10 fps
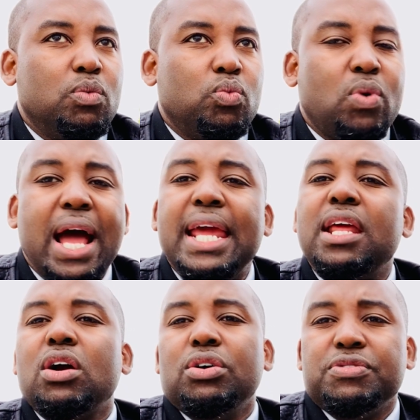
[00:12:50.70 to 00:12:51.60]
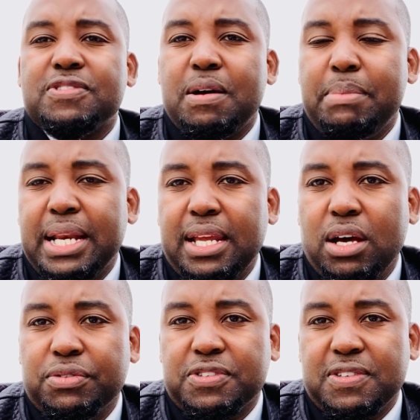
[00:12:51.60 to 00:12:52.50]
riding on somebody
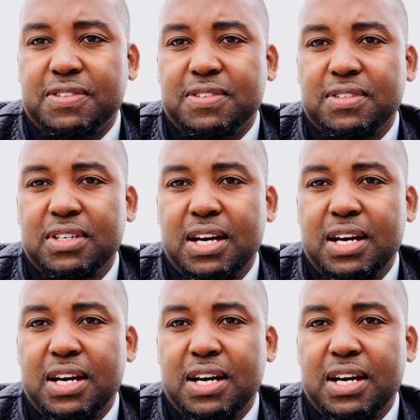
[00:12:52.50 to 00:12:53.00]
else's